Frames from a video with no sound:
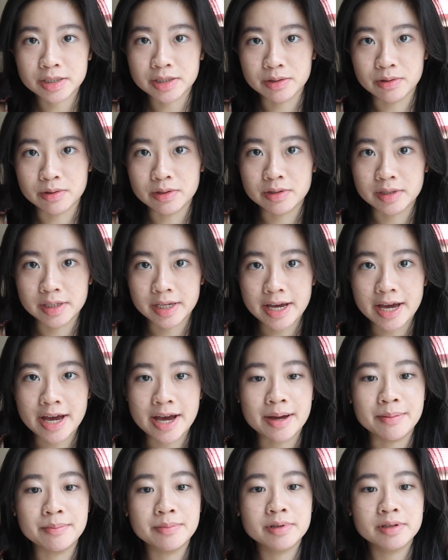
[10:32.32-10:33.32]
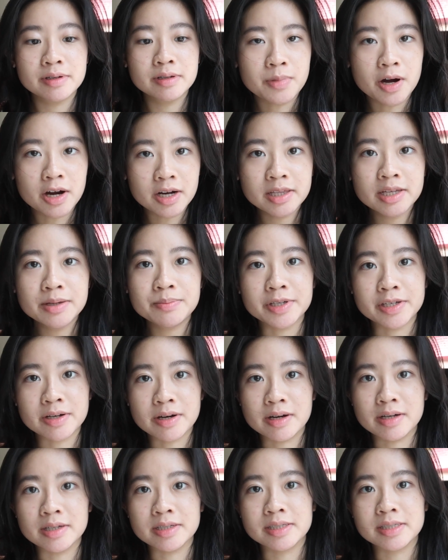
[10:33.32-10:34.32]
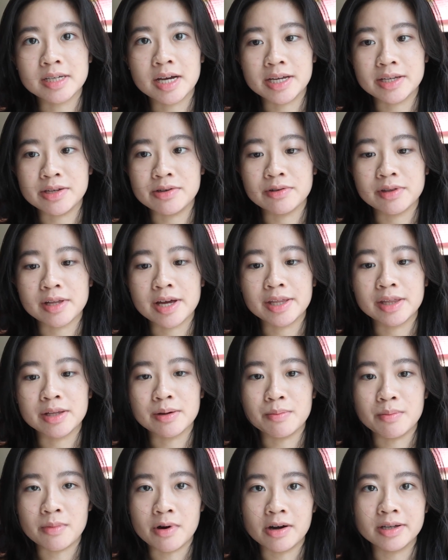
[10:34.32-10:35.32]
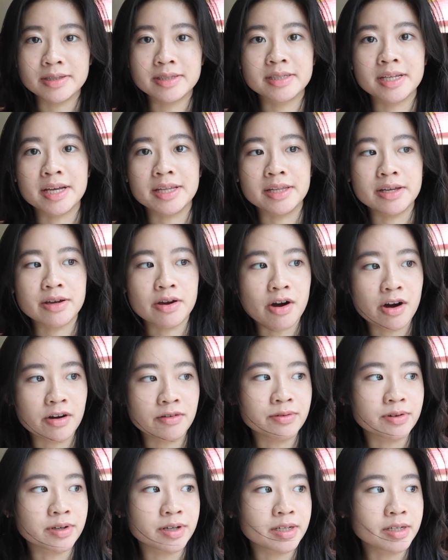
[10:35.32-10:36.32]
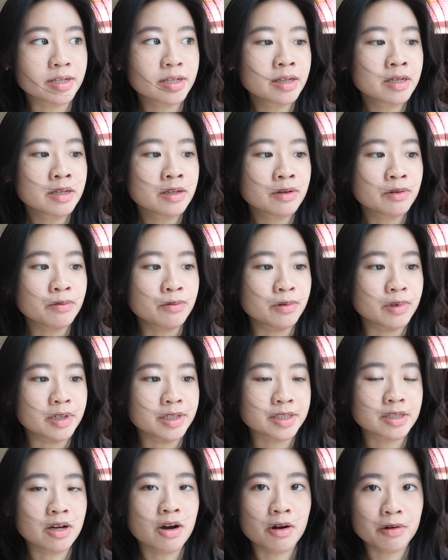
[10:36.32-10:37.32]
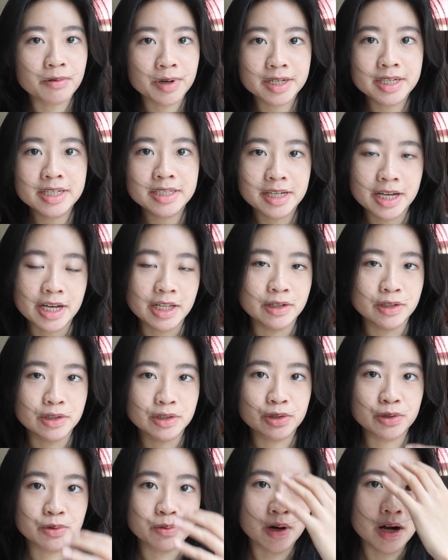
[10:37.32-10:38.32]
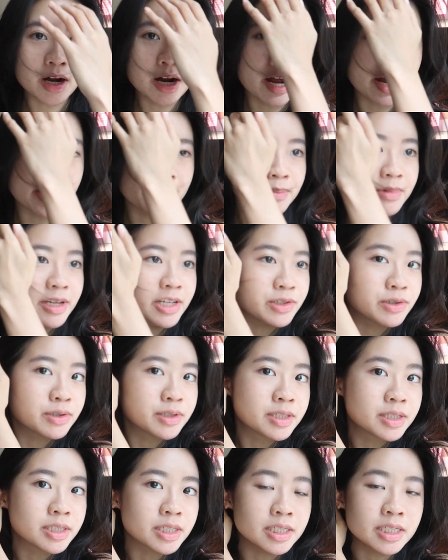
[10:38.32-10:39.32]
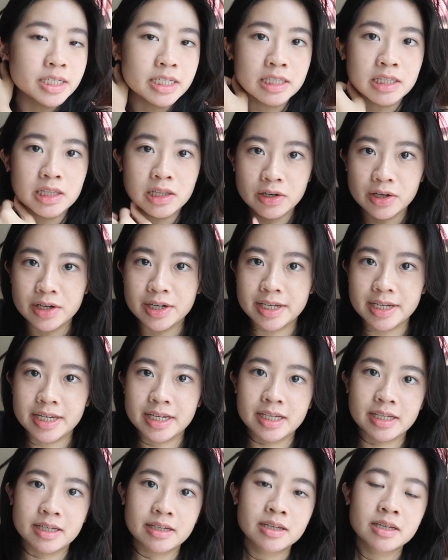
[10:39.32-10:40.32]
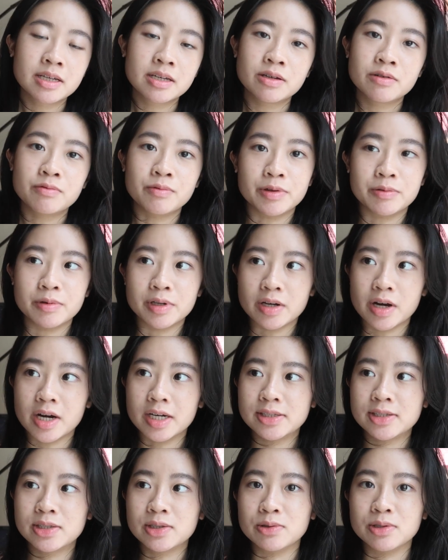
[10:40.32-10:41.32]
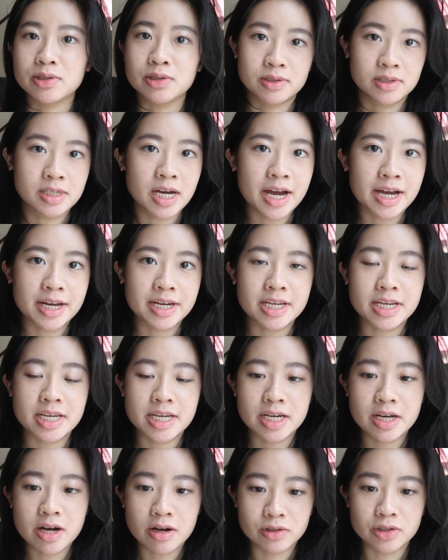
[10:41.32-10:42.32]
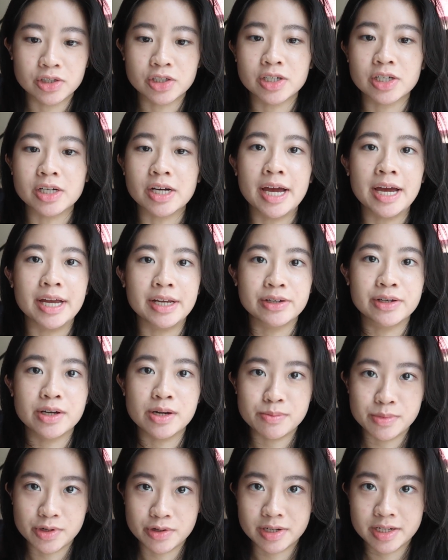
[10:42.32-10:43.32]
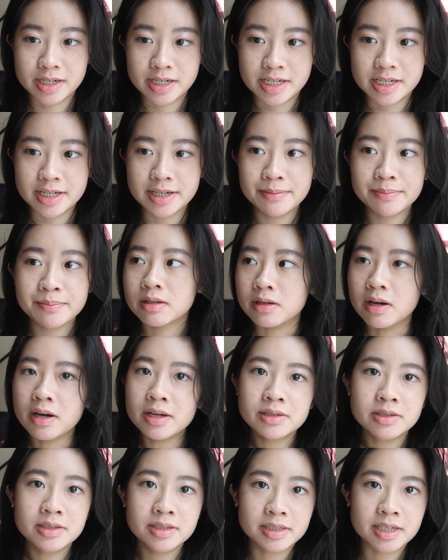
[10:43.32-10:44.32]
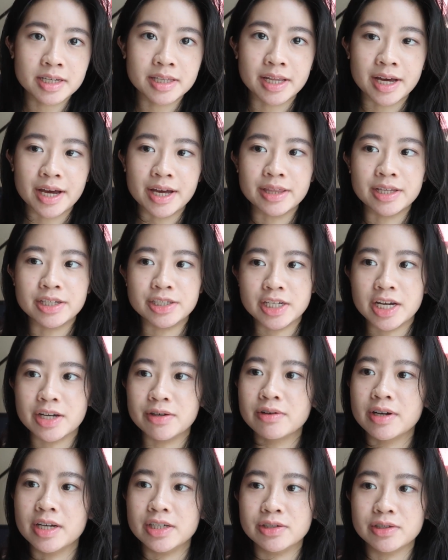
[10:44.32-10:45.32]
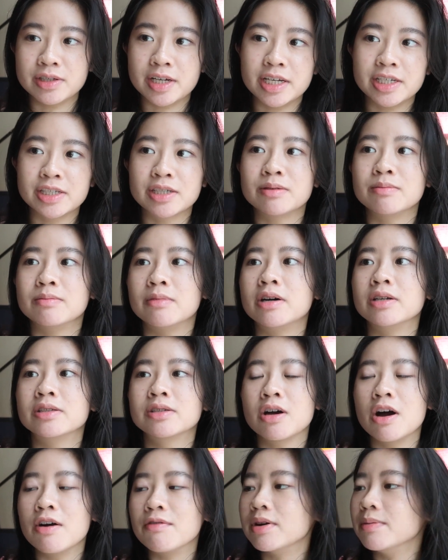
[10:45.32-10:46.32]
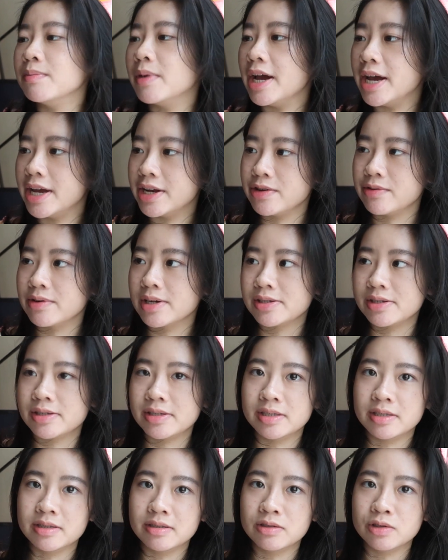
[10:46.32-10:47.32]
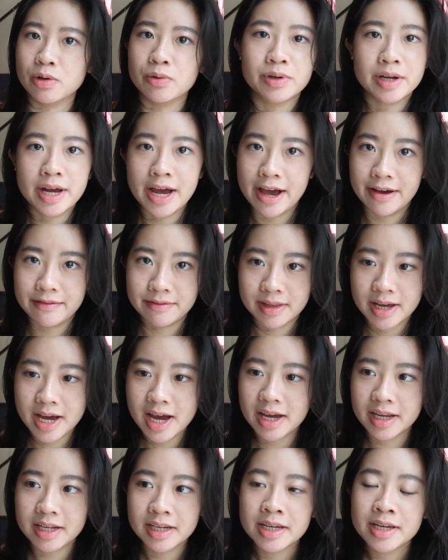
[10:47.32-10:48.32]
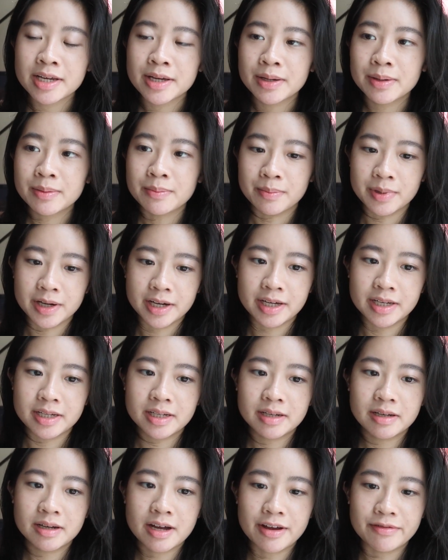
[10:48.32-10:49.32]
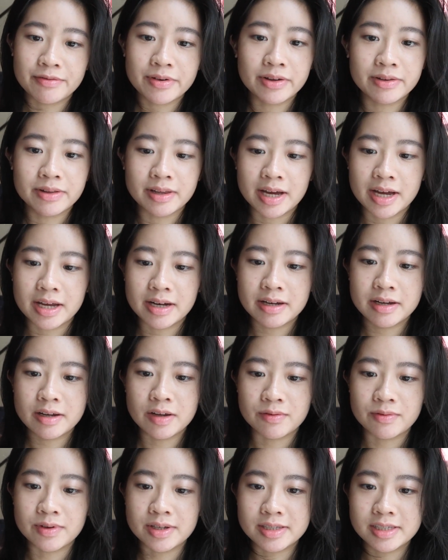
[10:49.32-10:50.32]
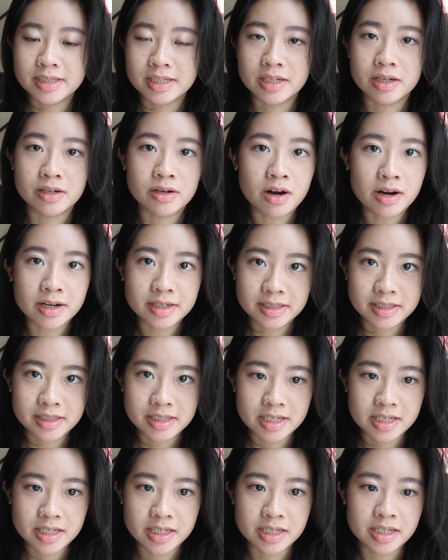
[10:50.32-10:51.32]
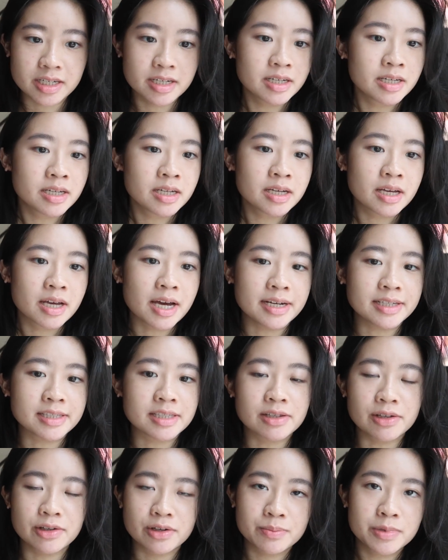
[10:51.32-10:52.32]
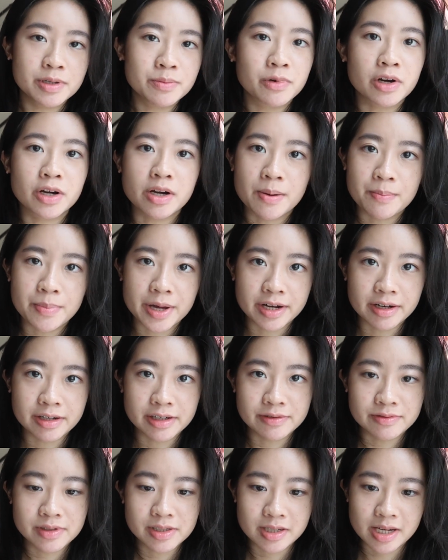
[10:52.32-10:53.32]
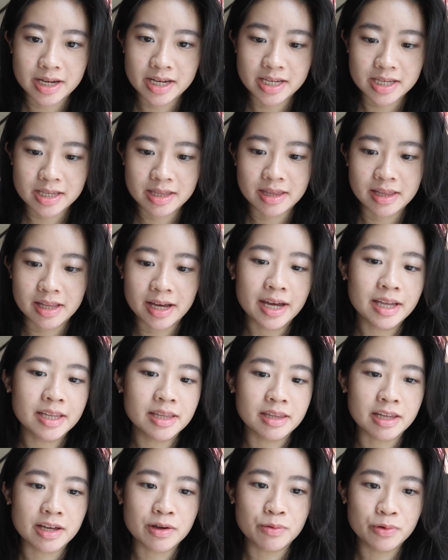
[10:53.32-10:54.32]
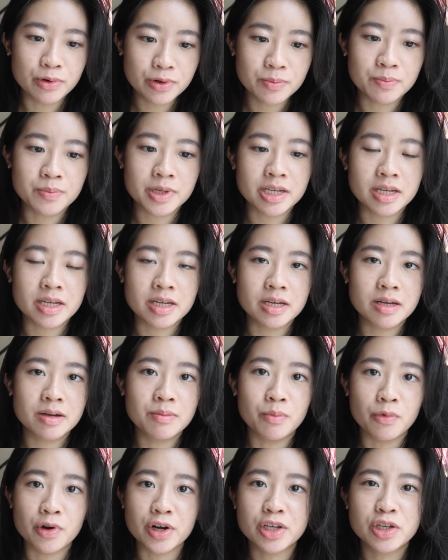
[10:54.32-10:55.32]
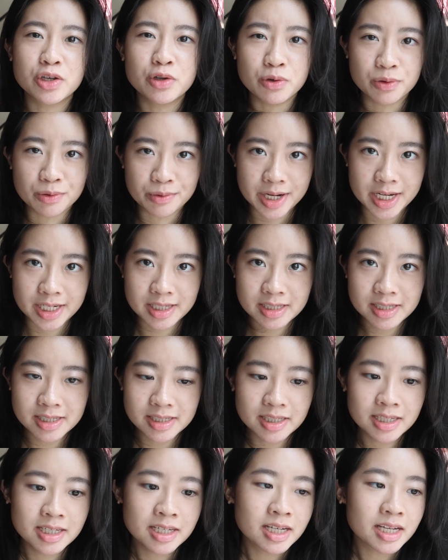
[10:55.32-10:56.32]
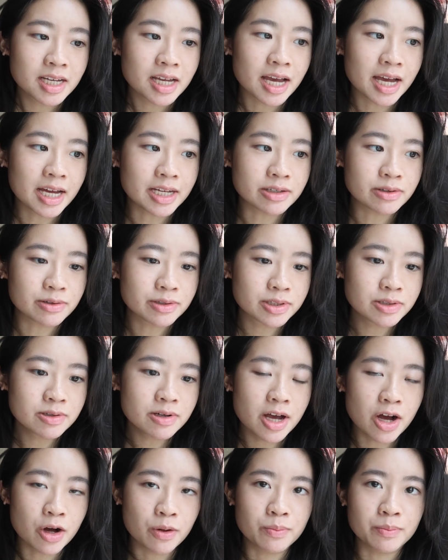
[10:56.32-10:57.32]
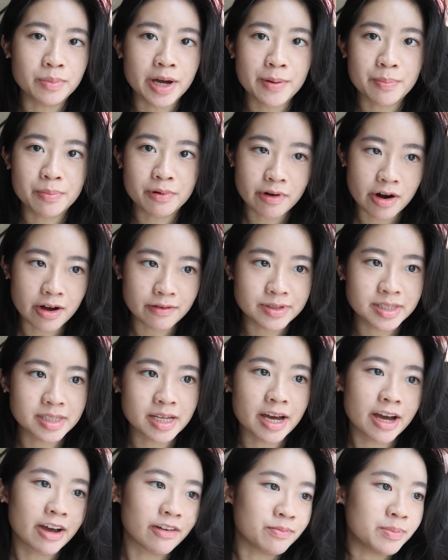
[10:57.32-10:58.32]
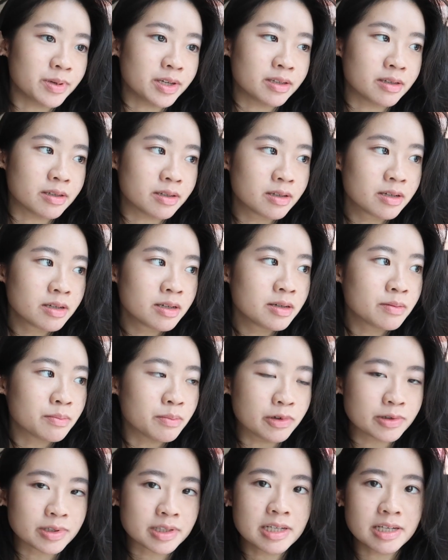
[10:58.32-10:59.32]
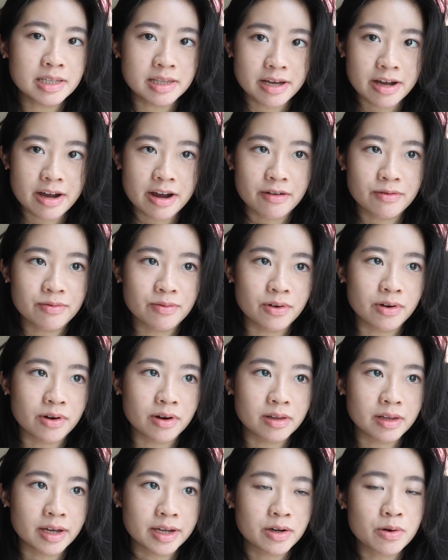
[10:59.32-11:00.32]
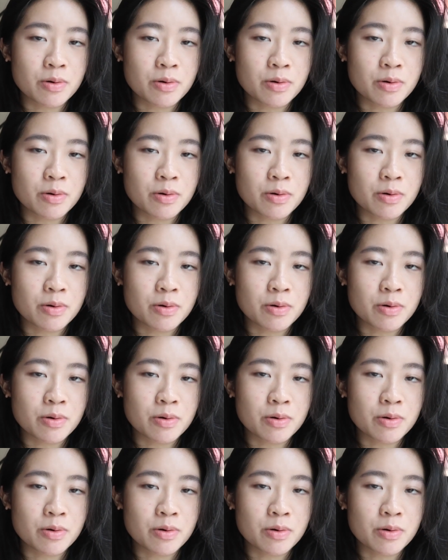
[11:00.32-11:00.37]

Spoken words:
to go to CAPT partly because I knew that the mods that they offered was already tailored to what I'm interested in learning with regards to society, culture, and community. Not to say that the general education mods offered by NUS don't have that, but I felt that if it's in an RC and it's a little bit more competitive to get in, that they would be more curated and also helmed by profs that have been mostly there for like